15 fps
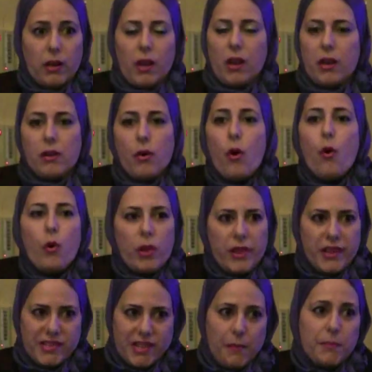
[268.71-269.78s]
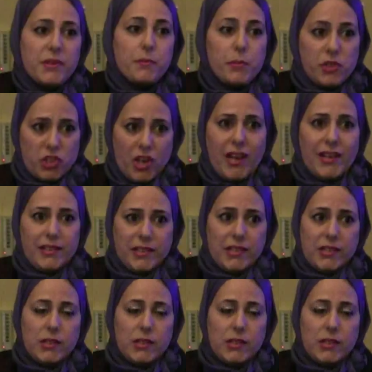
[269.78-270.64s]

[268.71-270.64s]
in all the subspecialties.